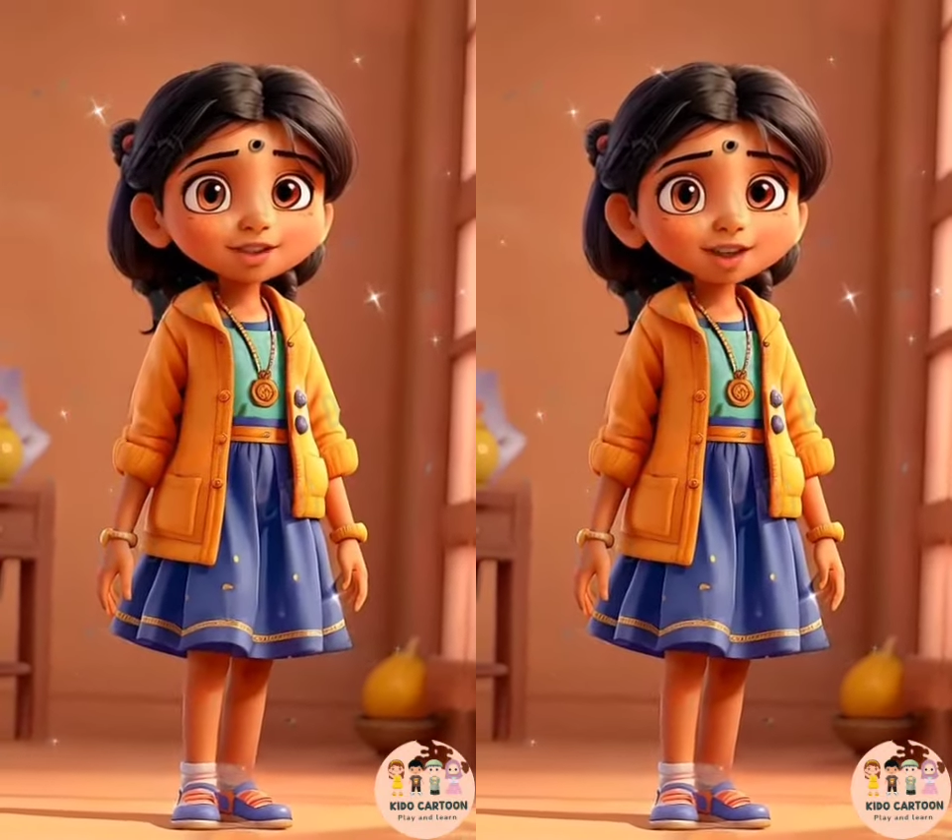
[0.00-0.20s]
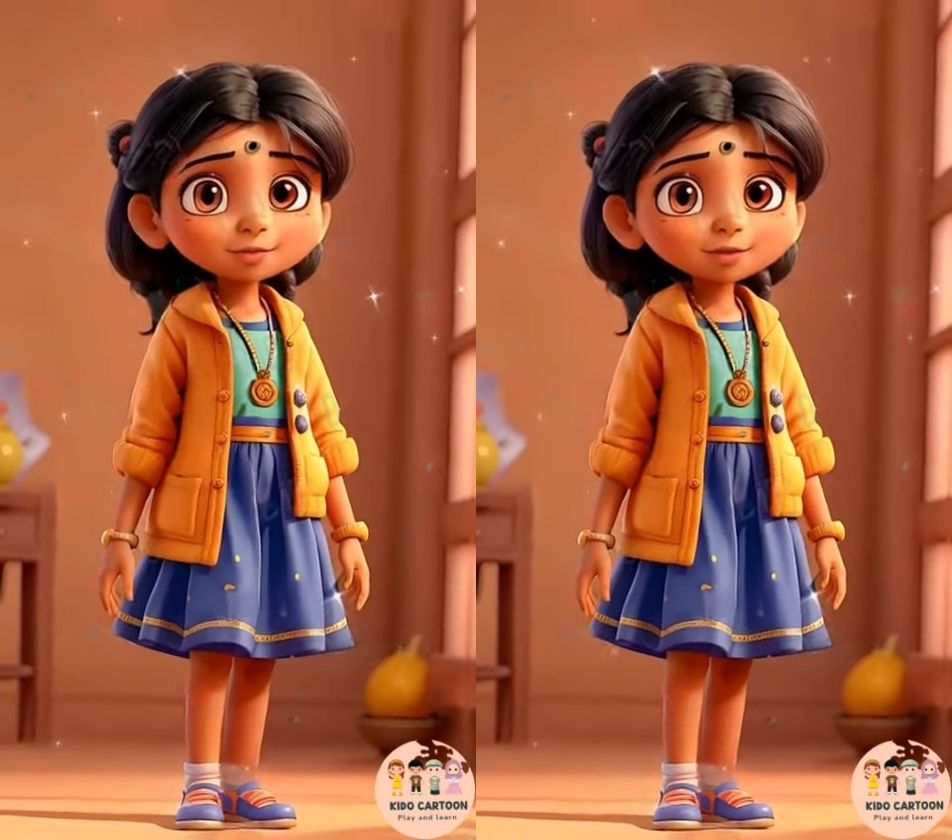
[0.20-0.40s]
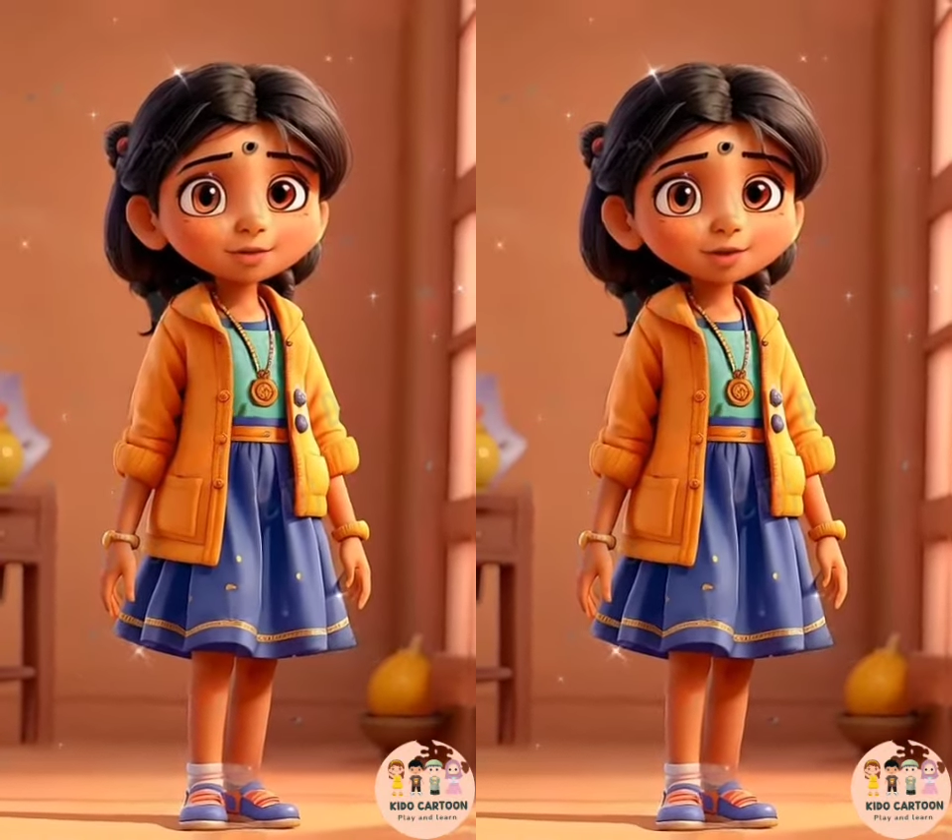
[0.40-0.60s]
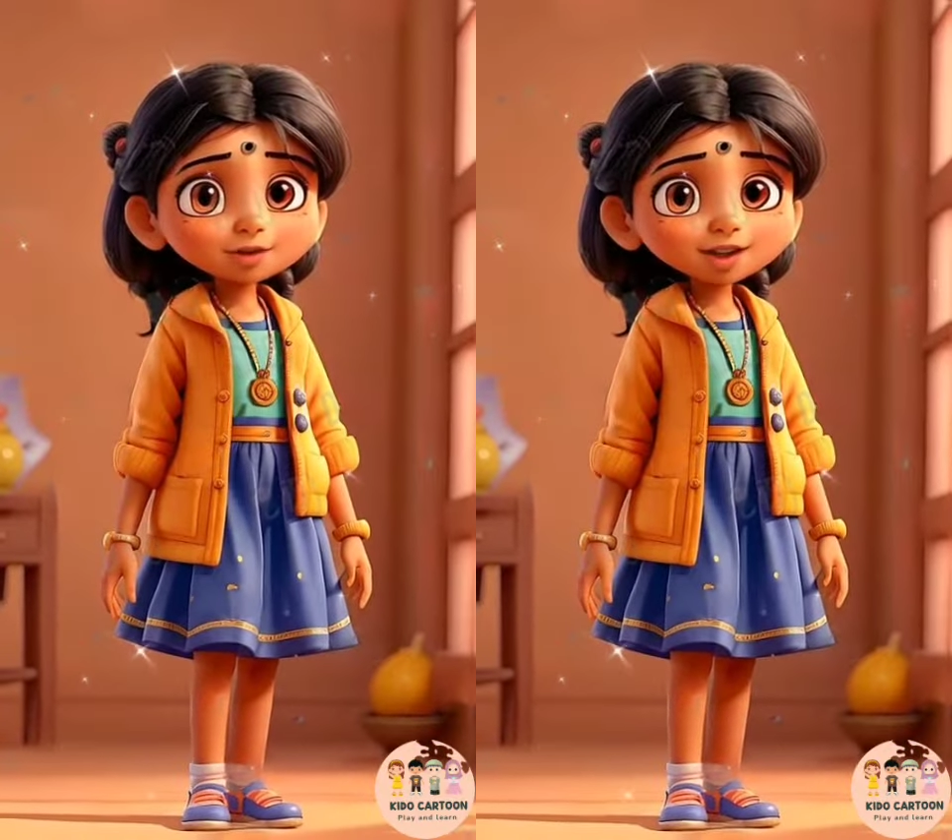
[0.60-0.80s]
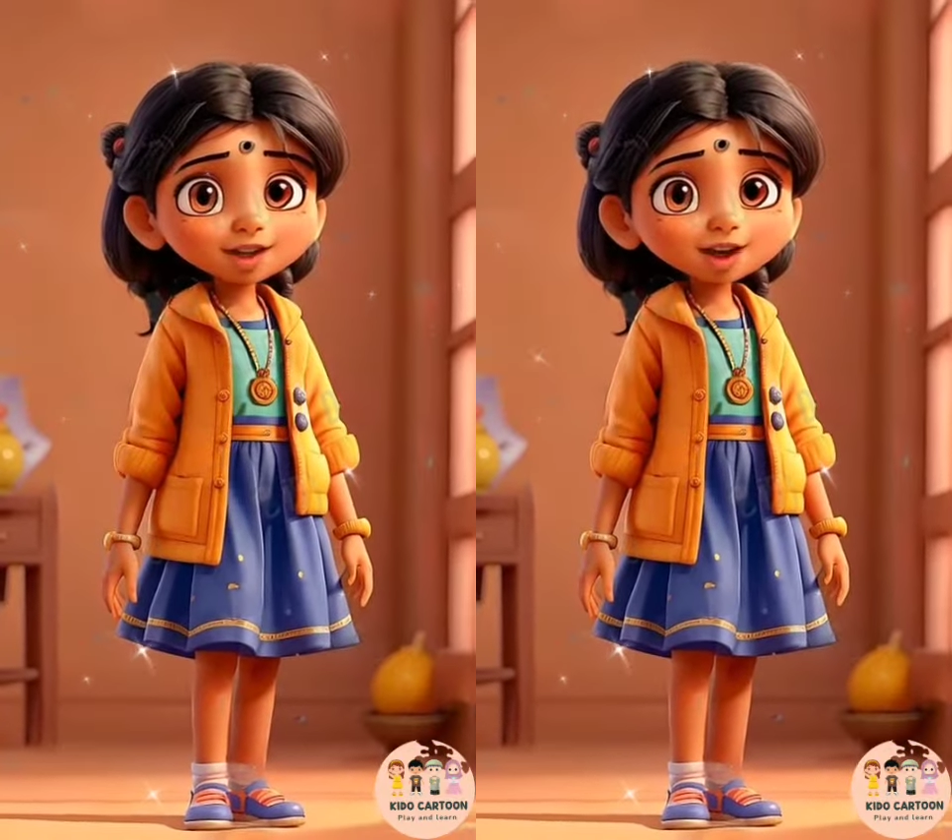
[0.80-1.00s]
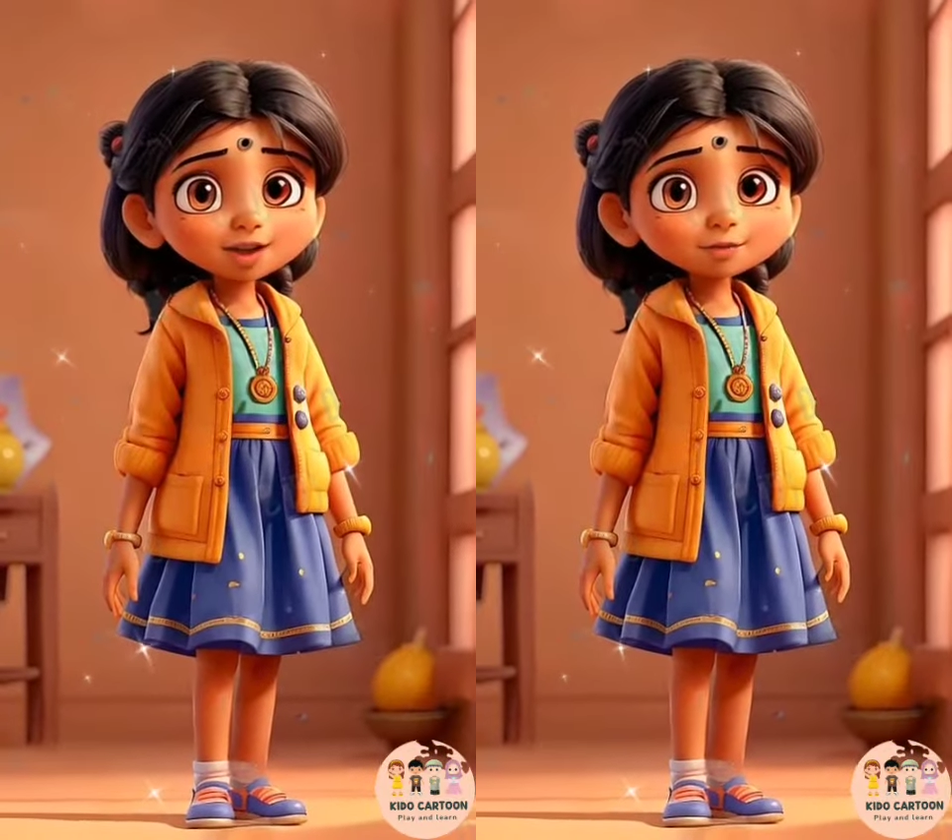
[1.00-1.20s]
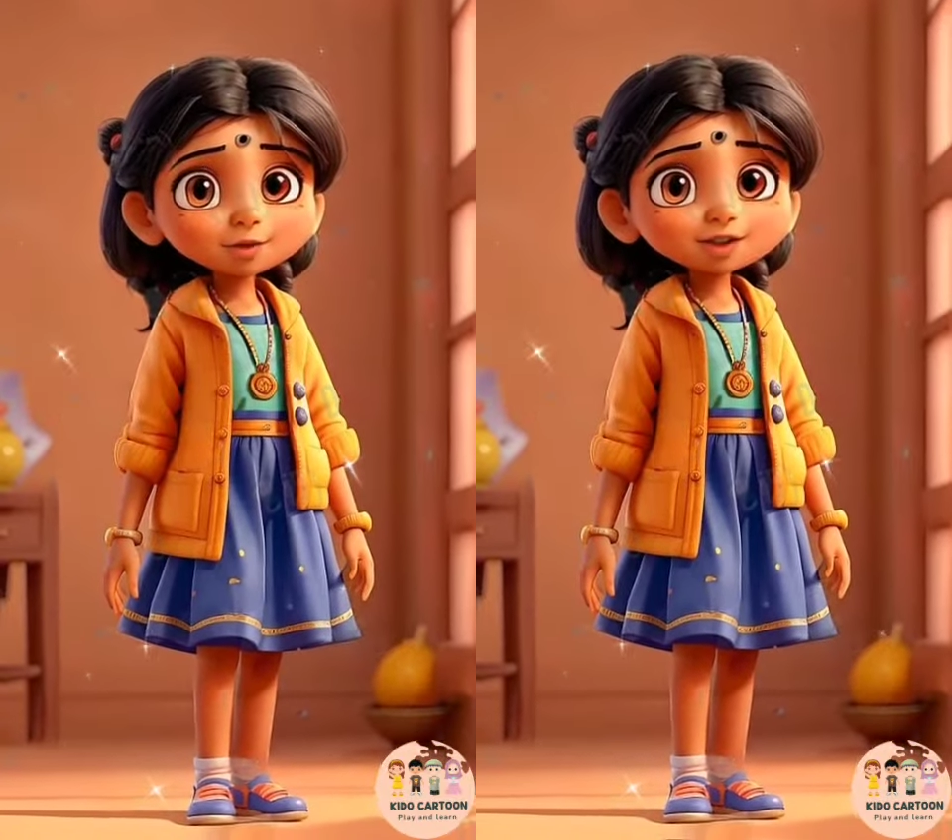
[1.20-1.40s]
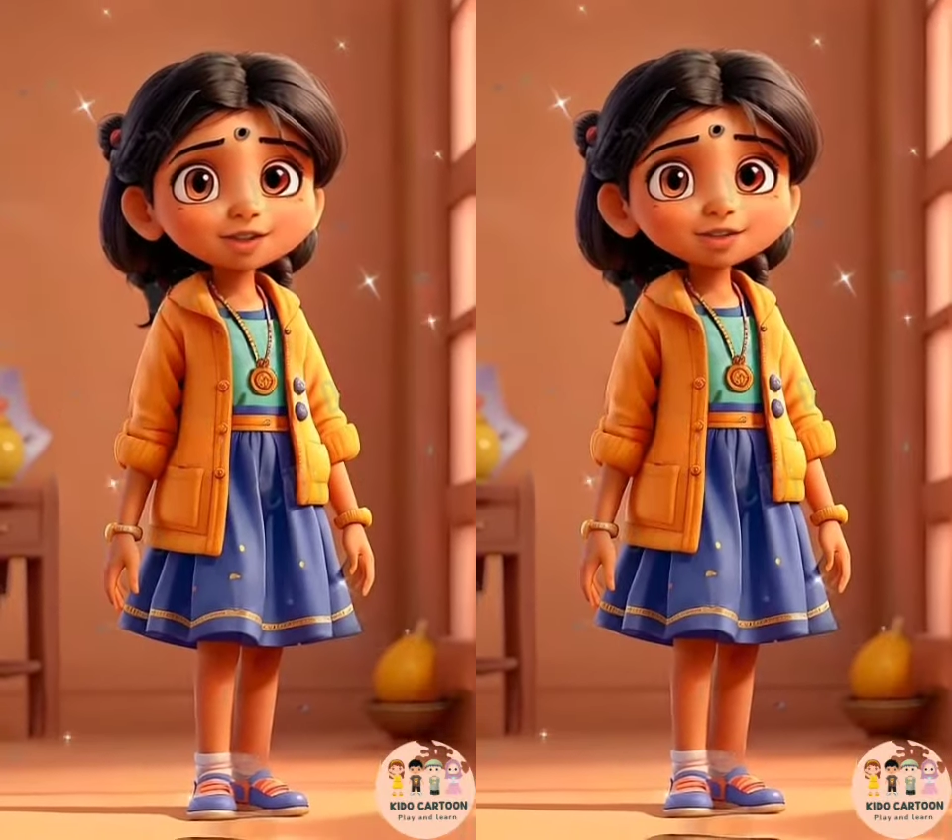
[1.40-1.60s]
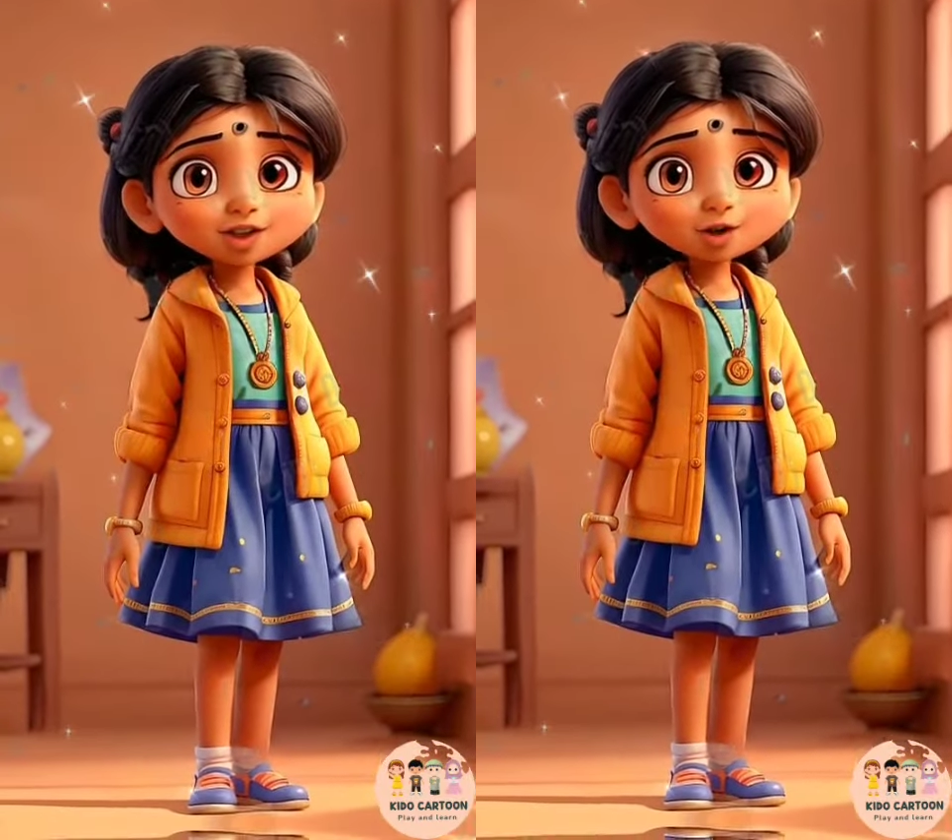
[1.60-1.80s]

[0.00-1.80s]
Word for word: and promoting a harmonious